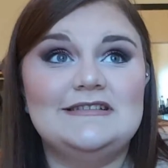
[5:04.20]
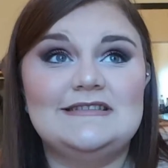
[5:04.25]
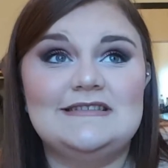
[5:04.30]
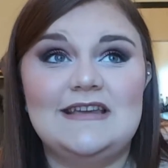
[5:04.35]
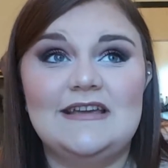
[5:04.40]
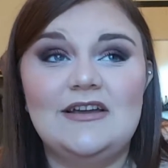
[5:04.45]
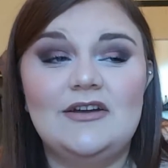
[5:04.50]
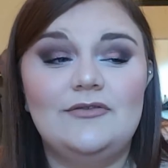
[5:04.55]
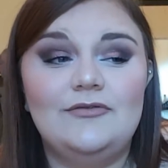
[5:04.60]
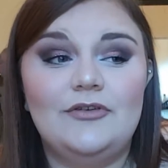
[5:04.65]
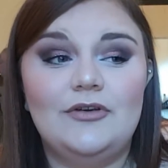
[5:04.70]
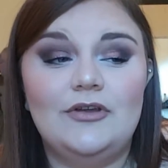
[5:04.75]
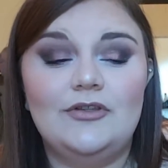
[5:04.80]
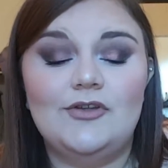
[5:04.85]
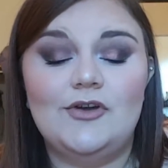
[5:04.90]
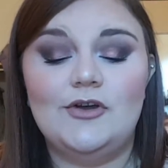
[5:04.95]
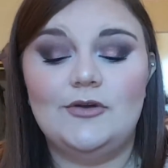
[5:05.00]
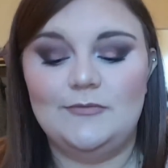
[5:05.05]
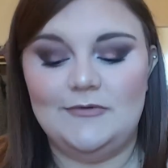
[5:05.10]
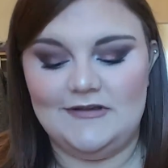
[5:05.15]
stay on very
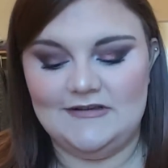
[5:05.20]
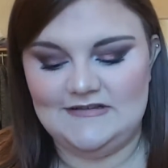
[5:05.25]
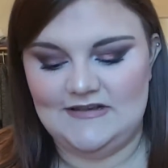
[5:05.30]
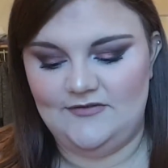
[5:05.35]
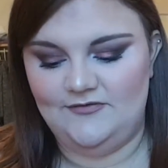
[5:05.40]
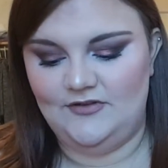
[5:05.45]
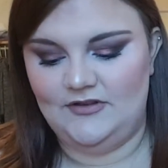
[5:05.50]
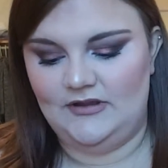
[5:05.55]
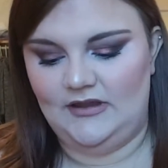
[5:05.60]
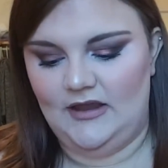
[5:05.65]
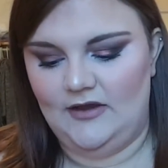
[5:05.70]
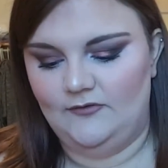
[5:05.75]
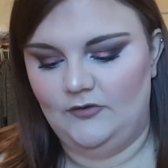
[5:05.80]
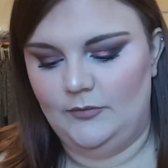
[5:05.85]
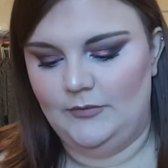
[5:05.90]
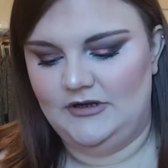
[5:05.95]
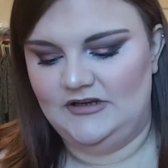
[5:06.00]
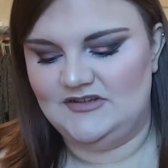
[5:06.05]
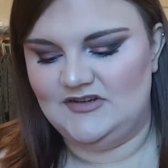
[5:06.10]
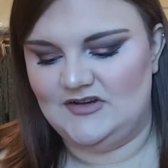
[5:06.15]
long because I feel like
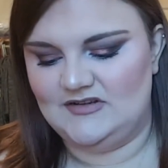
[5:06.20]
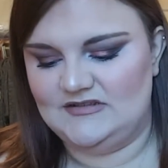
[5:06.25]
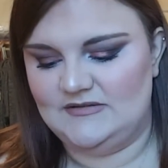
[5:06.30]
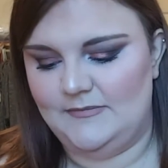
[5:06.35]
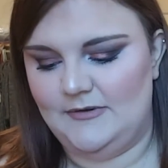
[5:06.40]
everybody talks